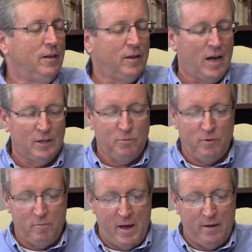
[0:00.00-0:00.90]
the Gospel
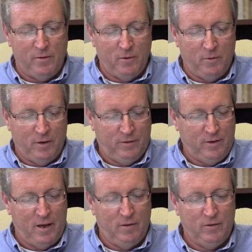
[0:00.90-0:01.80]
of Matthew that
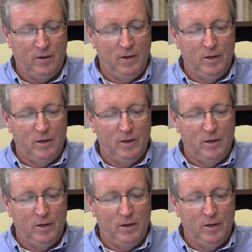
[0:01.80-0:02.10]
says,